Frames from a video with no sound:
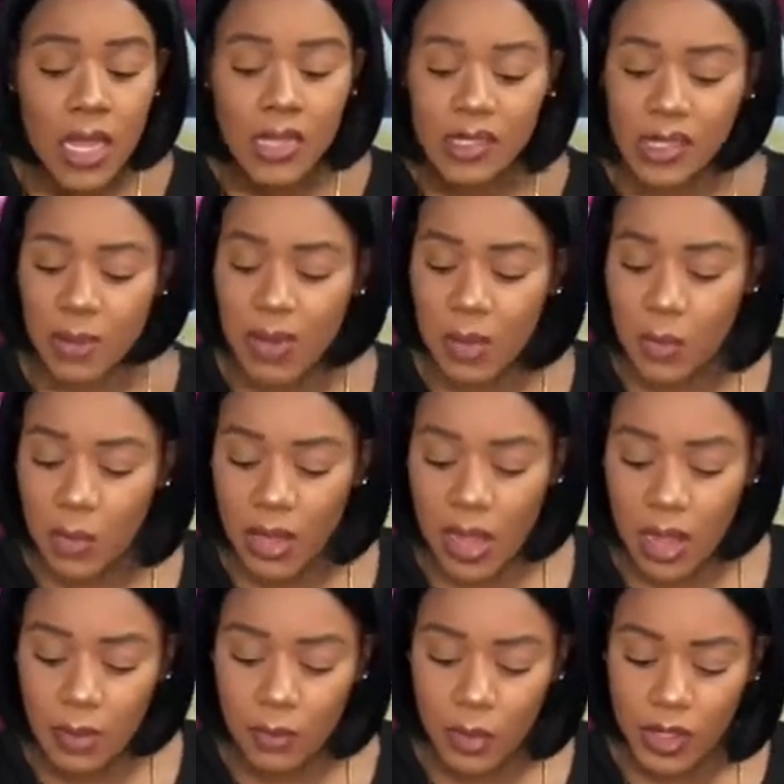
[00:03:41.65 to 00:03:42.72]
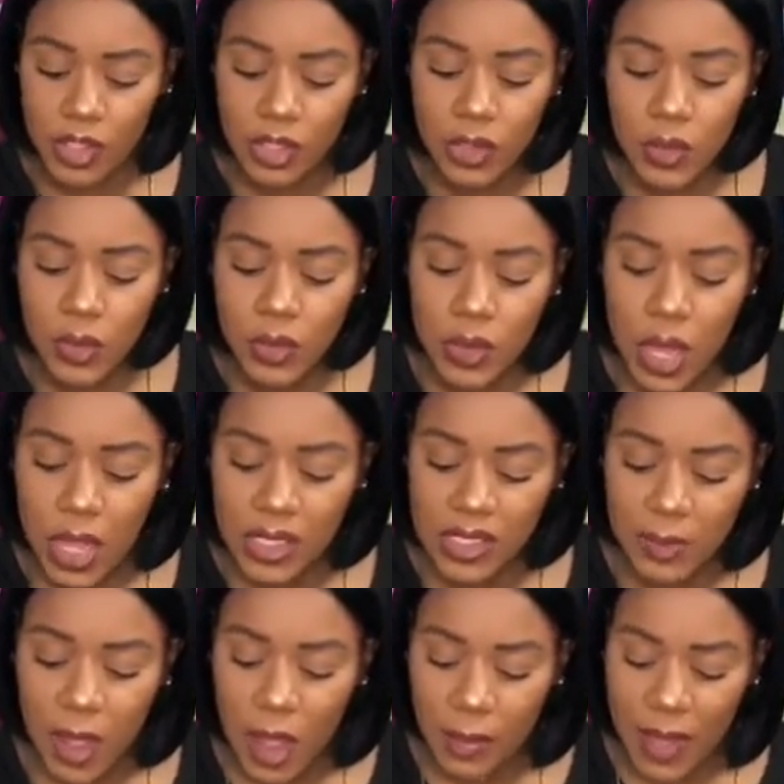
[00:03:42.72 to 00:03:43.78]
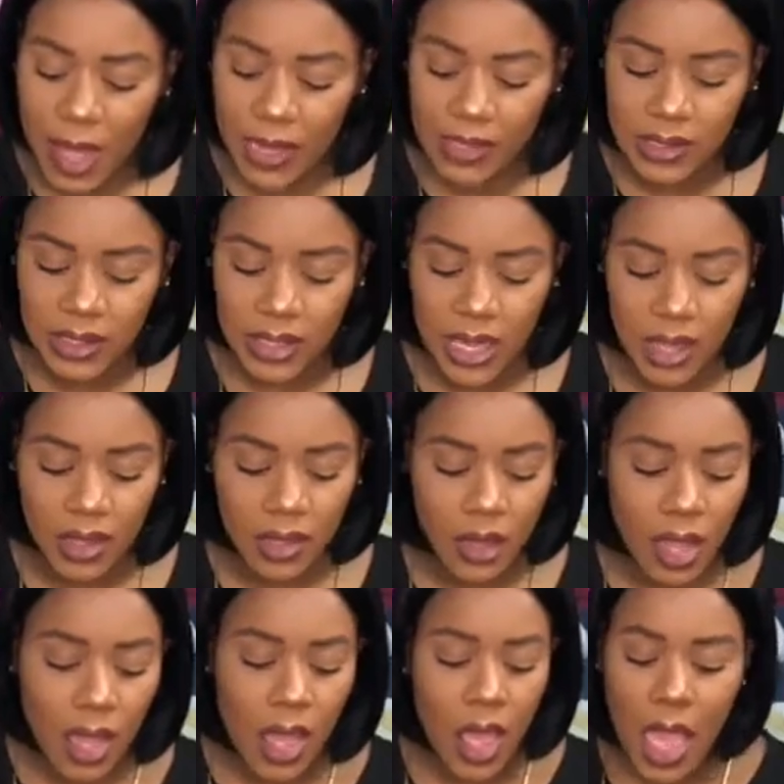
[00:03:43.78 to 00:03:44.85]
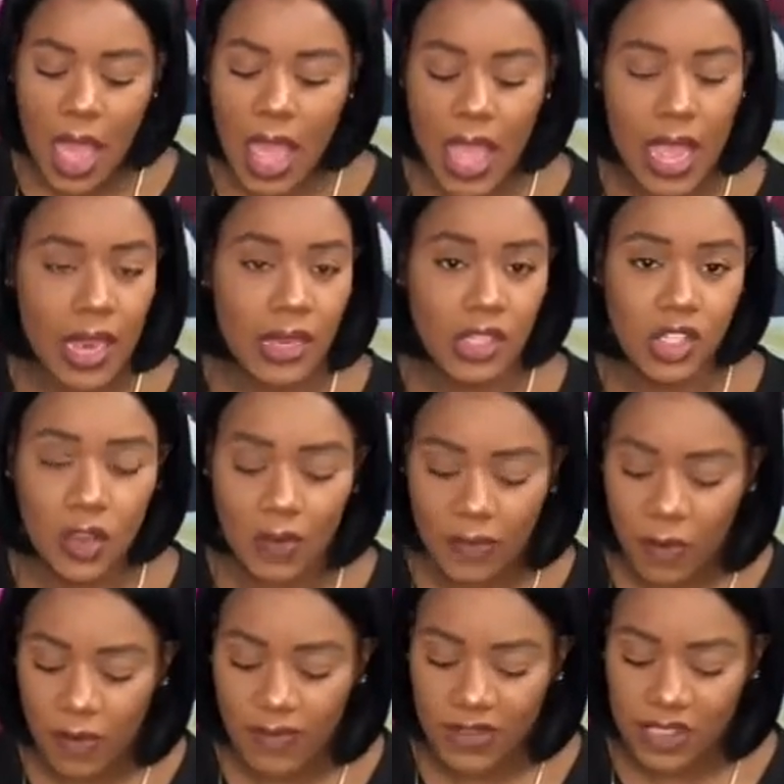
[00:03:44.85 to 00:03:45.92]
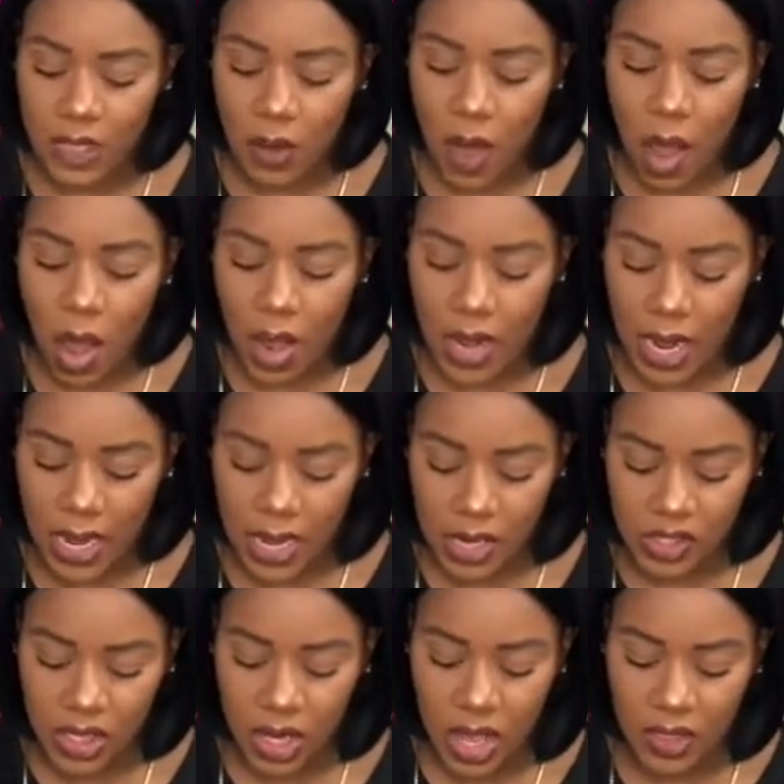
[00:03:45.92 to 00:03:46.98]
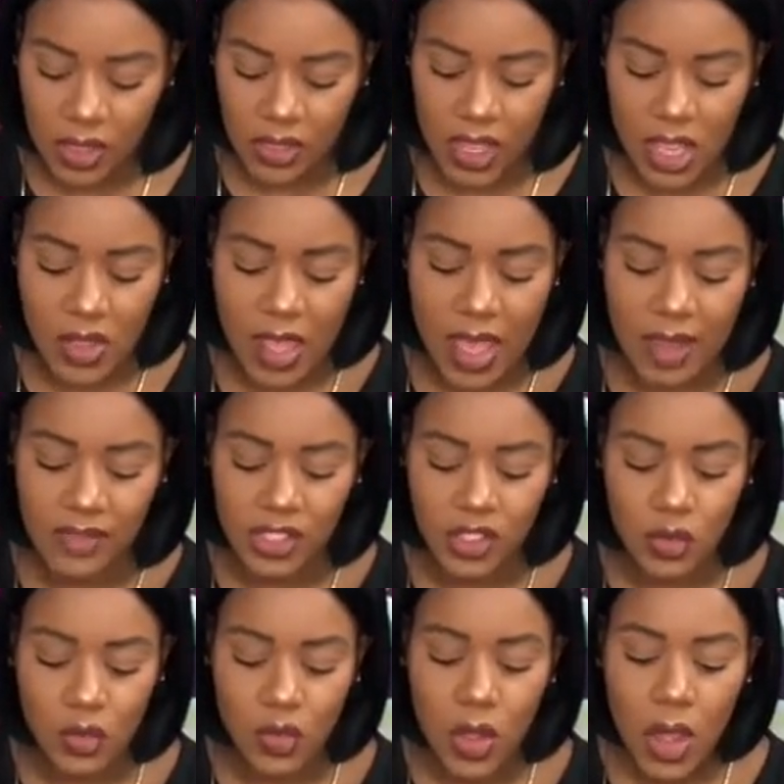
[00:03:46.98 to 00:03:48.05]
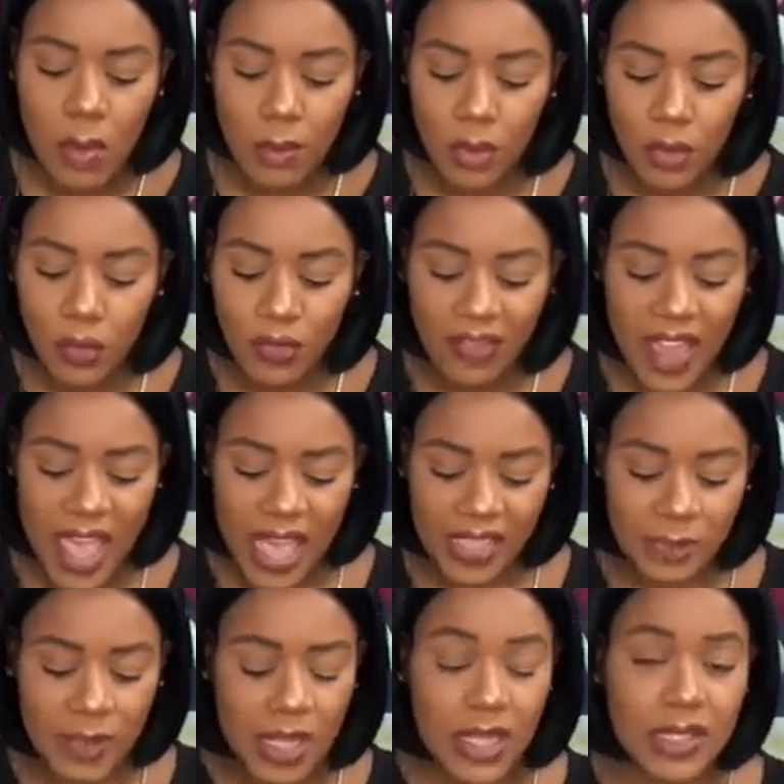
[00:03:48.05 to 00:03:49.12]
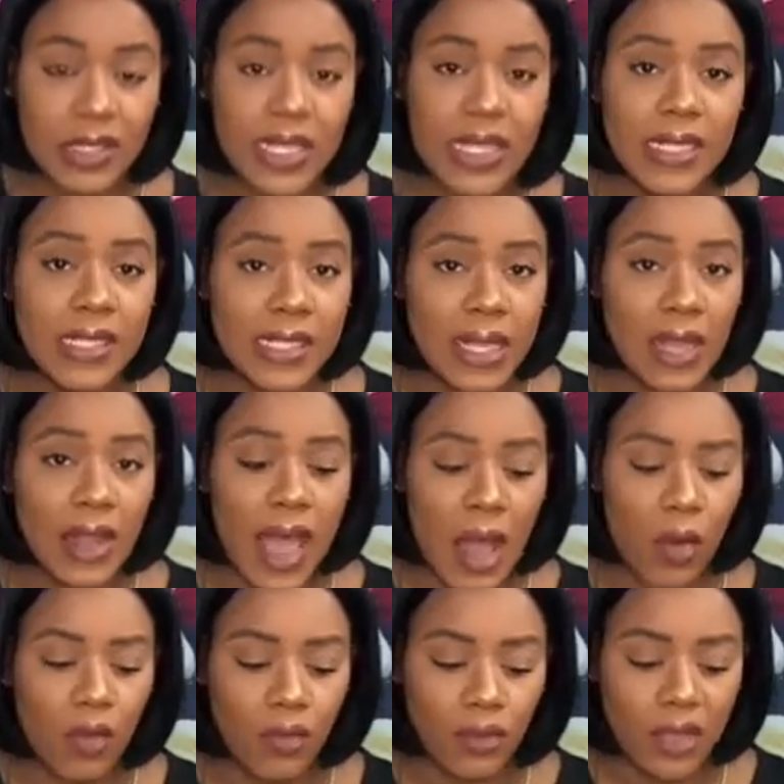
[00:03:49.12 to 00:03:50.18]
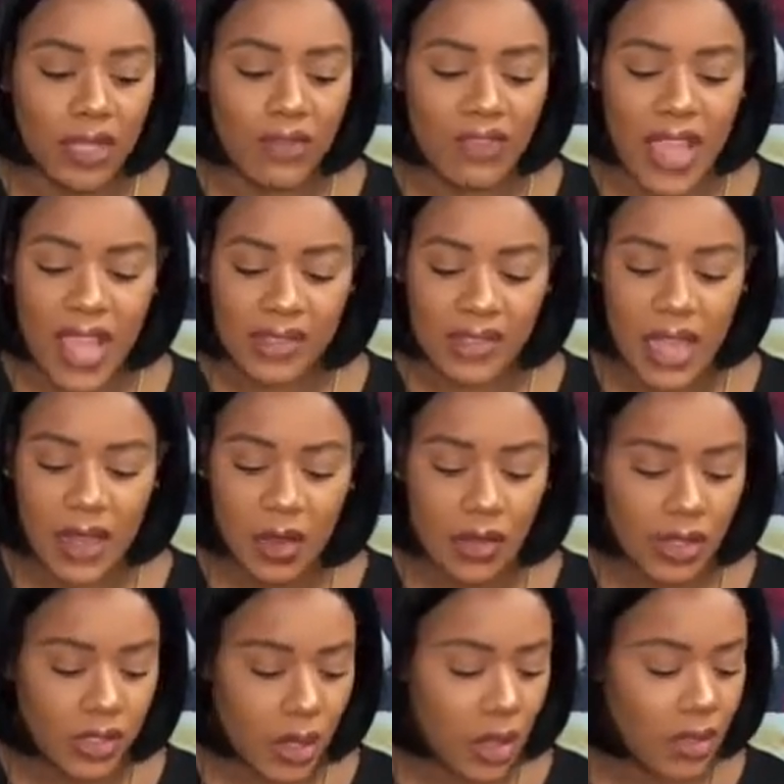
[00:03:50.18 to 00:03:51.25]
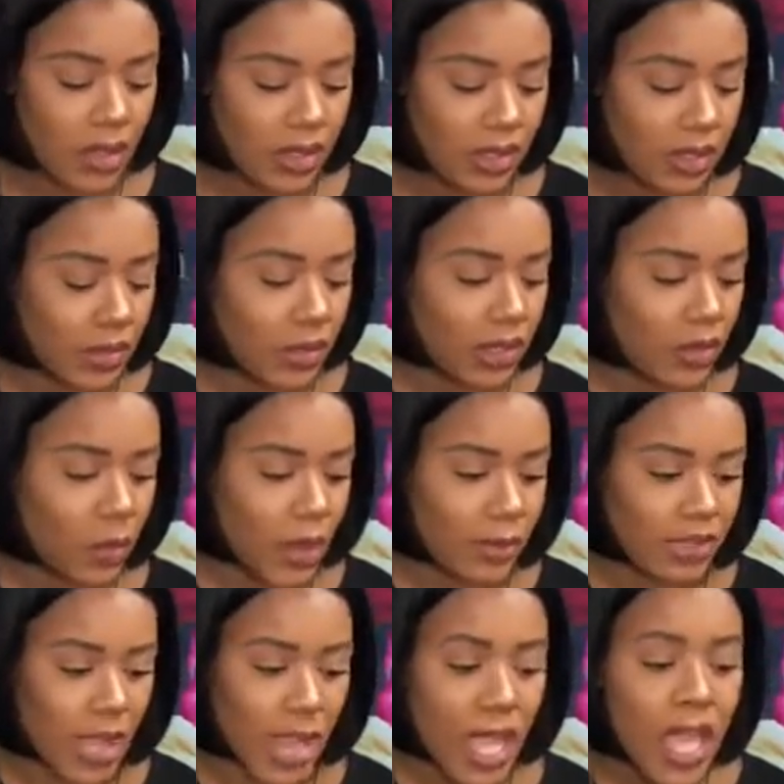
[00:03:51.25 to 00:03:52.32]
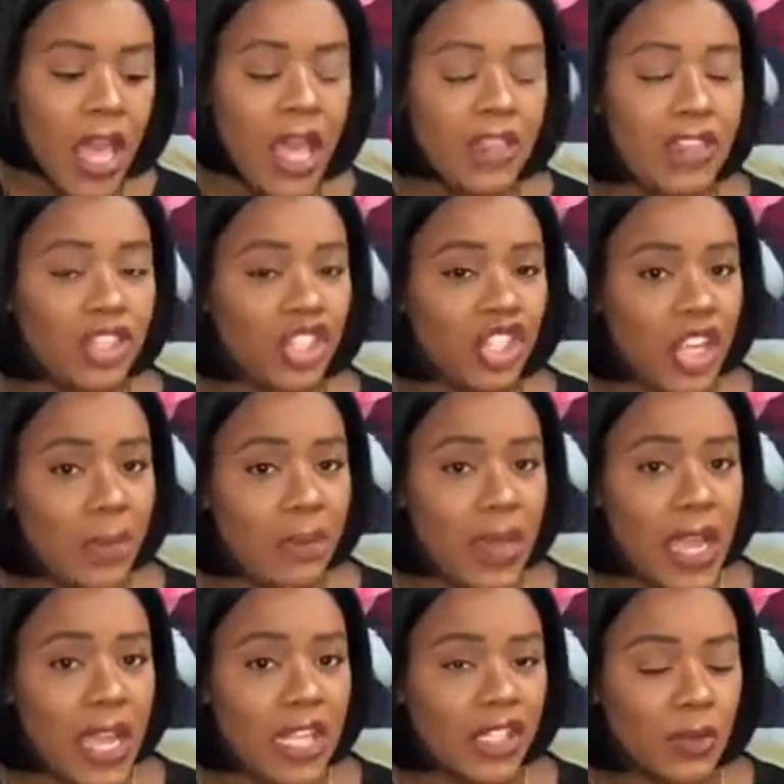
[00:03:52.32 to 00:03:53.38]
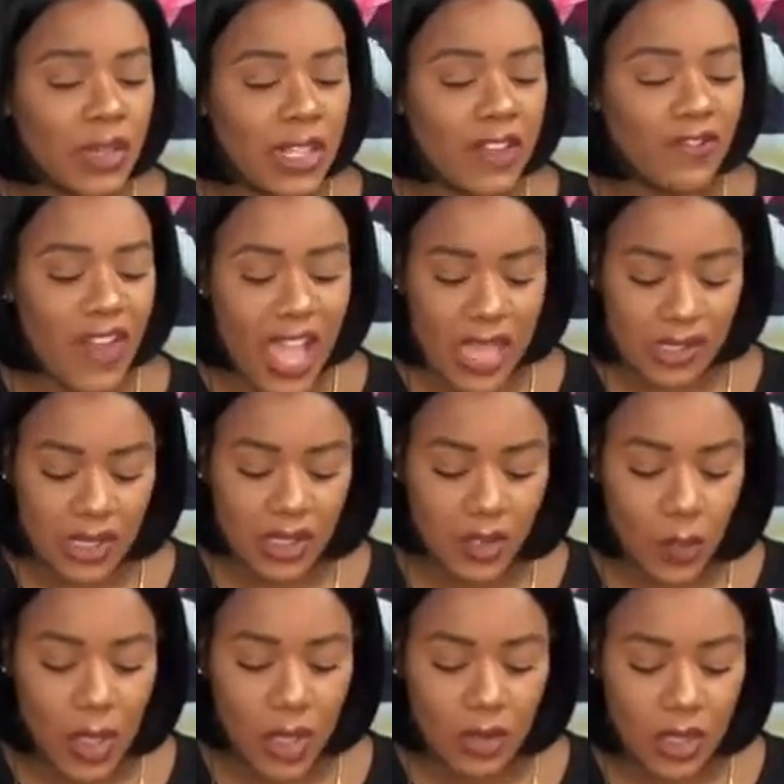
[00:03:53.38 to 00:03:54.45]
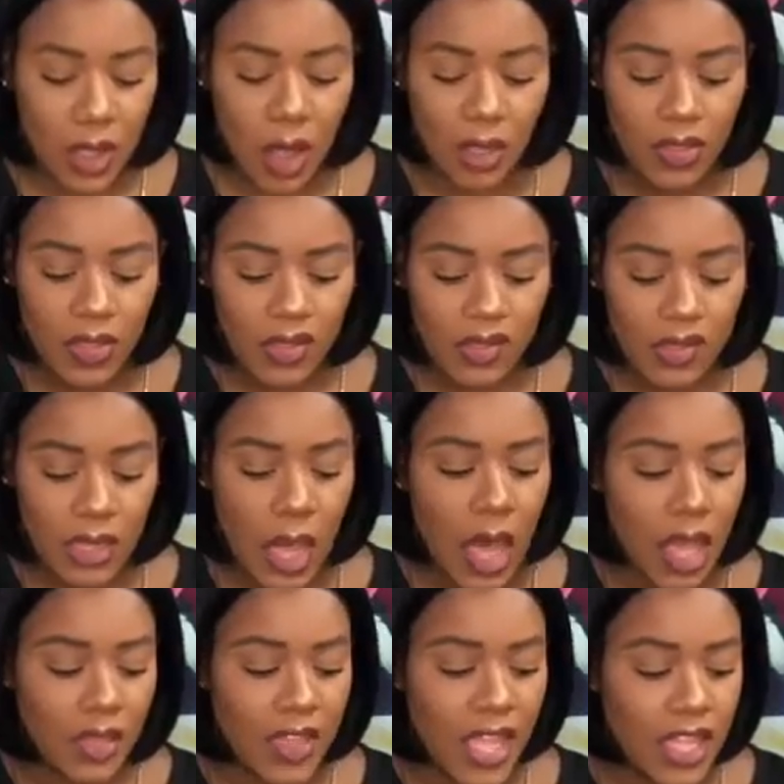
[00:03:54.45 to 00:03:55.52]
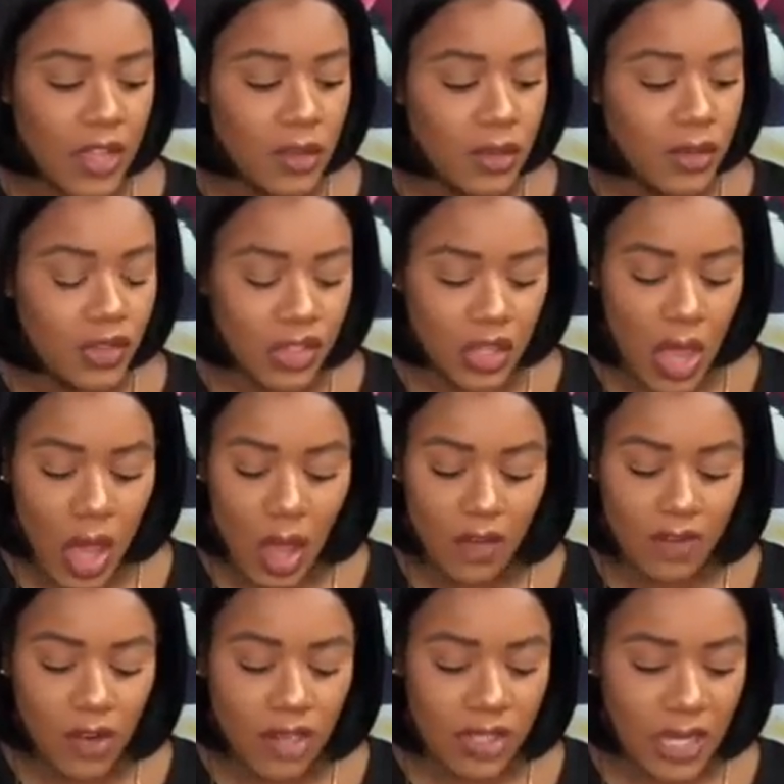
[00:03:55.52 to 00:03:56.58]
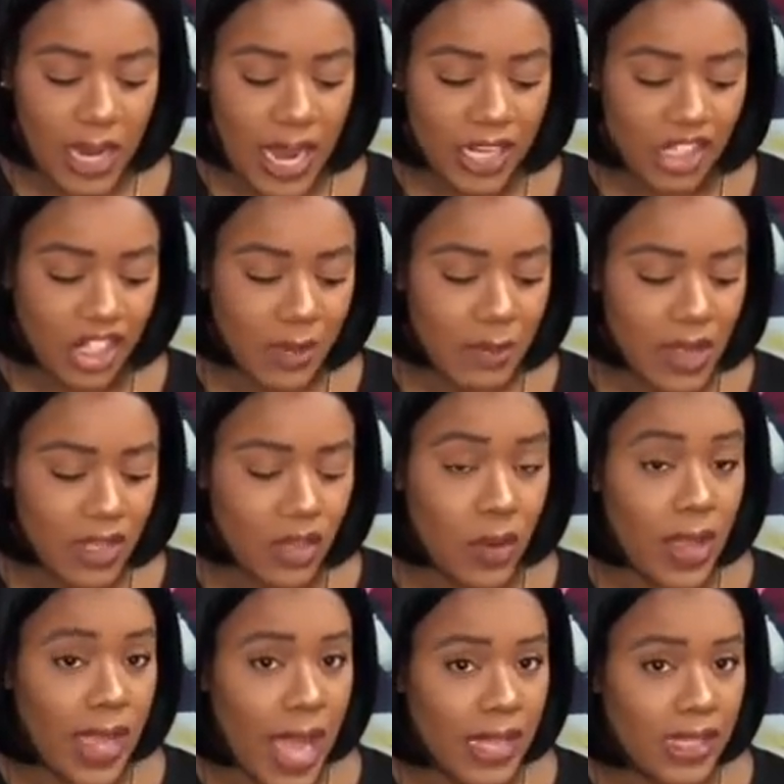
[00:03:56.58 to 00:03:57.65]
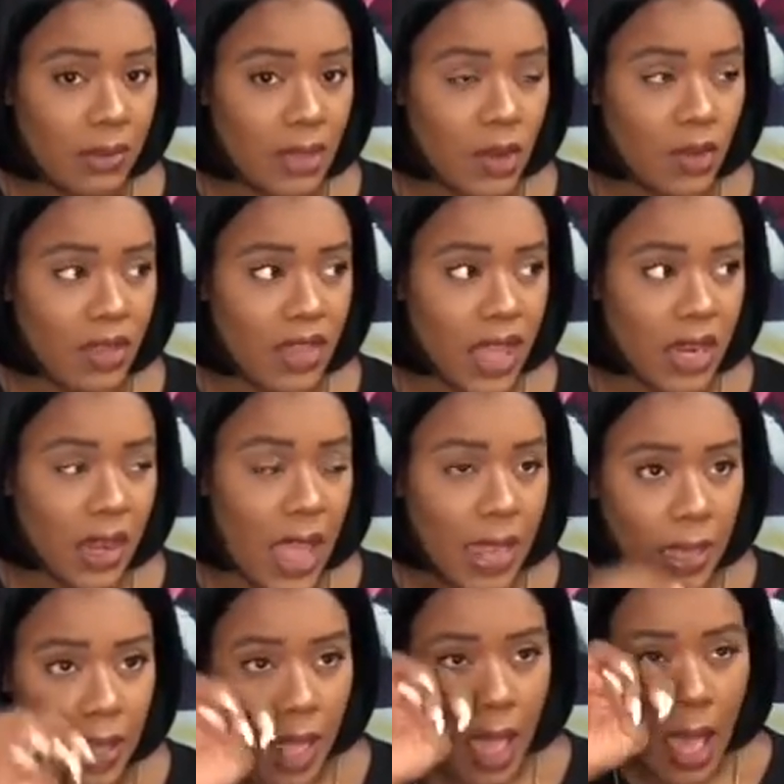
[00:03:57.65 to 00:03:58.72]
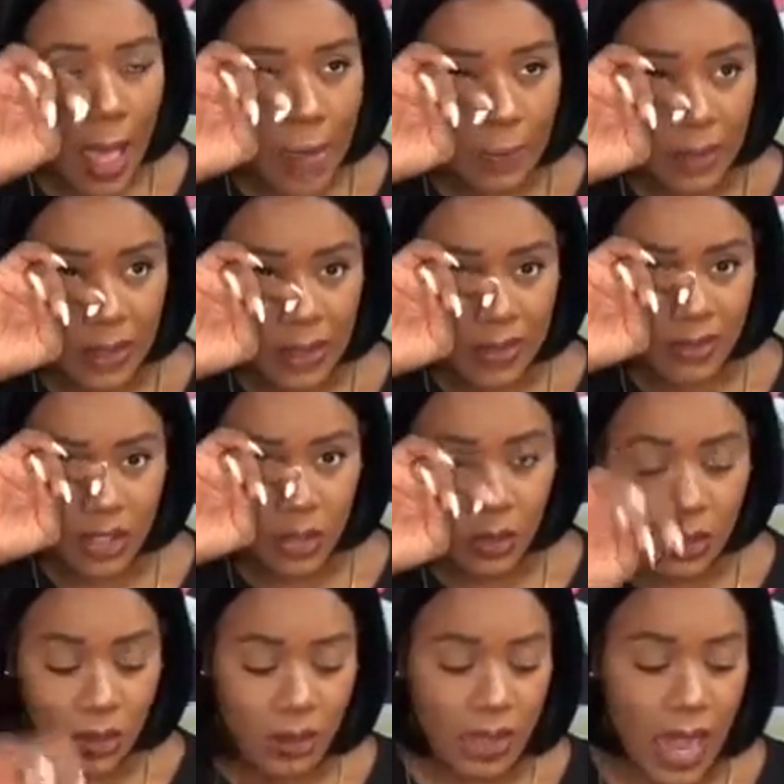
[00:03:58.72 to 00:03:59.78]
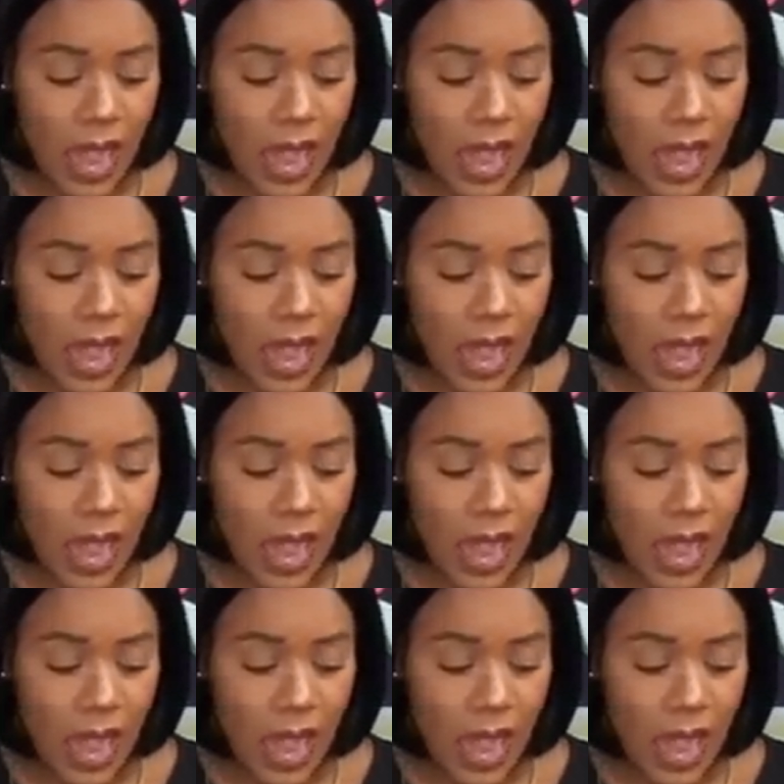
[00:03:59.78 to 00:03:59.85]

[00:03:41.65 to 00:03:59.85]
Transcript: Some of them will come with two uh, small palettes together and so forth and so on. And here's another thing, you have to move fast because these sell out really fast. I noticed on this this website. The shipping is really fast as well, y'all. This uh, They use uh, first class shipping, so it got to me within like, I believe two or three